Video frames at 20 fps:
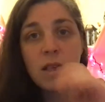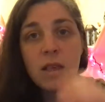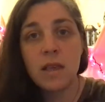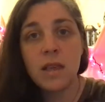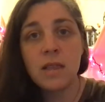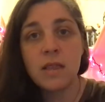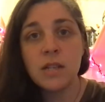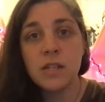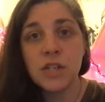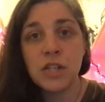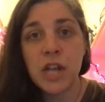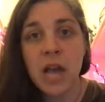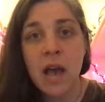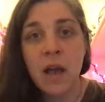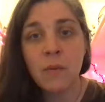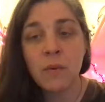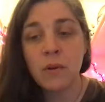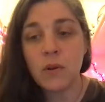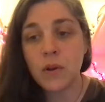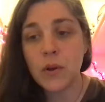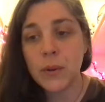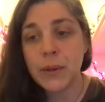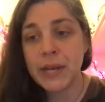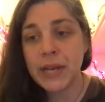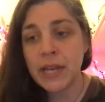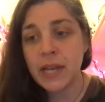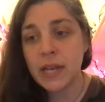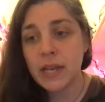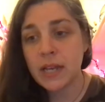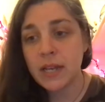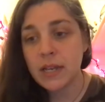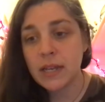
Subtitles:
in the chat real quick.